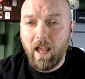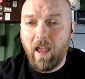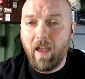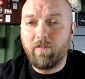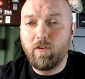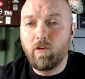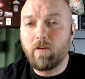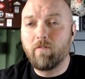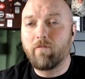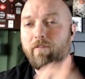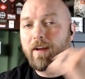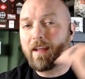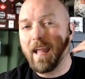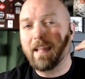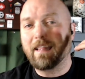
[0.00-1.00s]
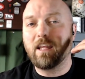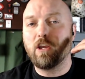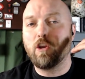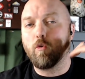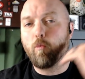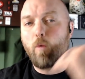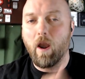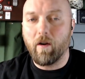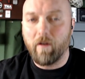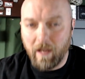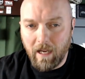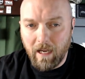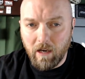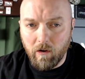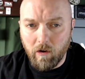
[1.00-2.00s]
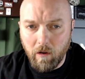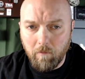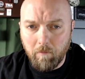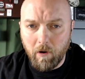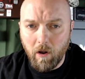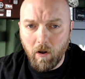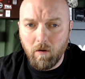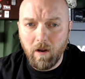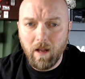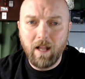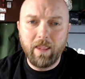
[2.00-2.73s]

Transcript: If you can forget that you're wearing Hearing Pro,